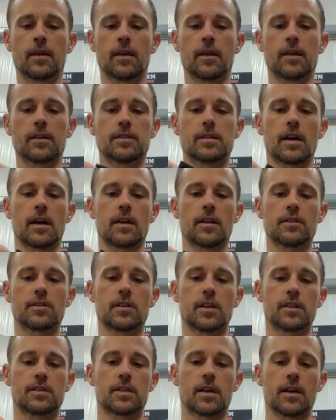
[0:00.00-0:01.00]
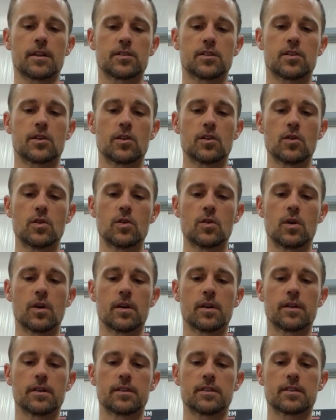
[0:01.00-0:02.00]
has got two
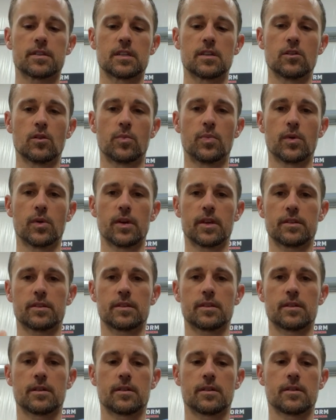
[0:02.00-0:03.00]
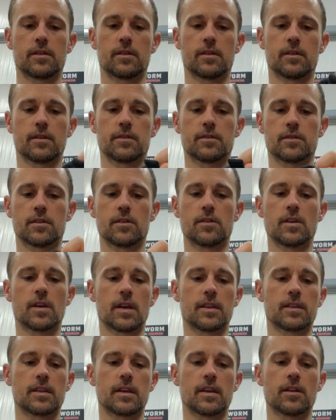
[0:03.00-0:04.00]
seal points. So you
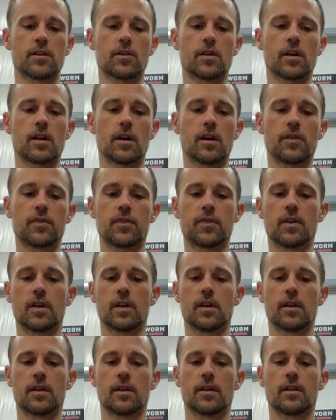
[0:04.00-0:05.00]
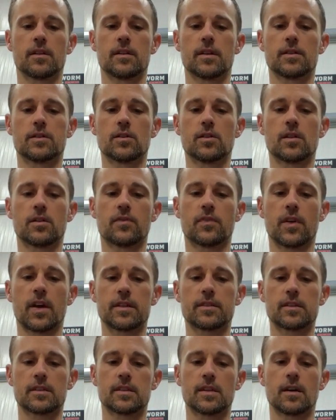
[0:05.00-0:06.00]
got the inner cuff that you can
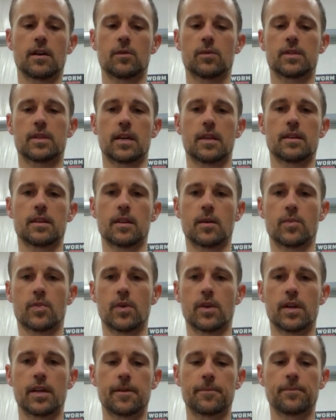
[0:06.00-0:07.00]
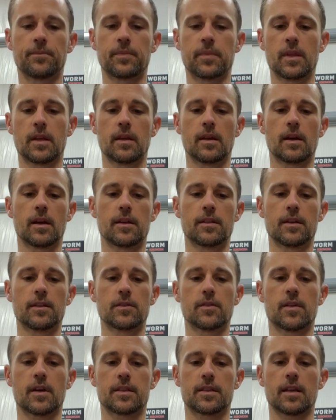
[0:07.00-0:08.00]
fasten down with that neoprene, and then
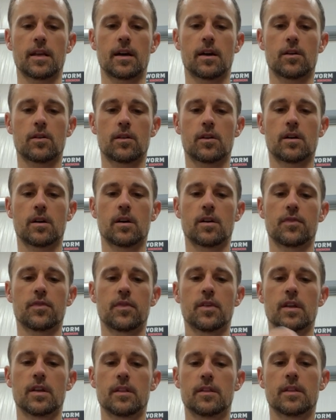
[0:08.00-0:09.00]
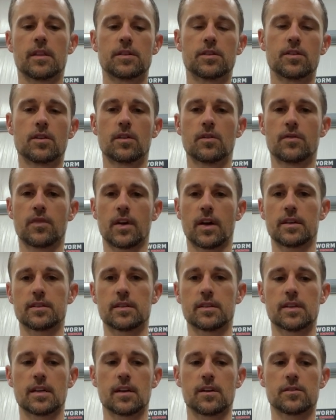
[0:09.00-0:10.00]
you've got the outer cuff that you can
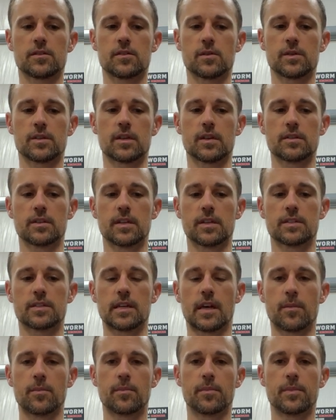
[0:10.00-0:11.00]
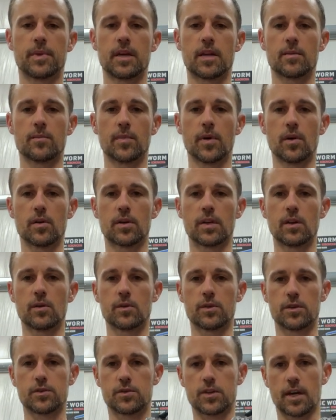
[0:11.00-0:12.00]
fasten down, so it's not big and bulky
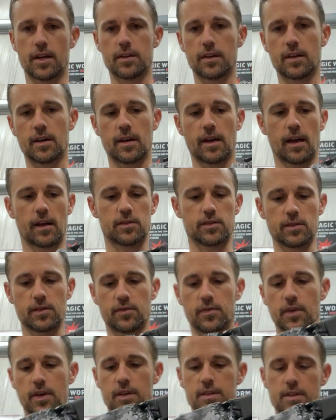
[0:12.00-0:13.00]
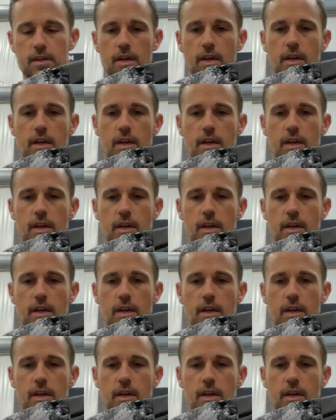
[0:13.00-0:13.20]
when you're trying to actually fish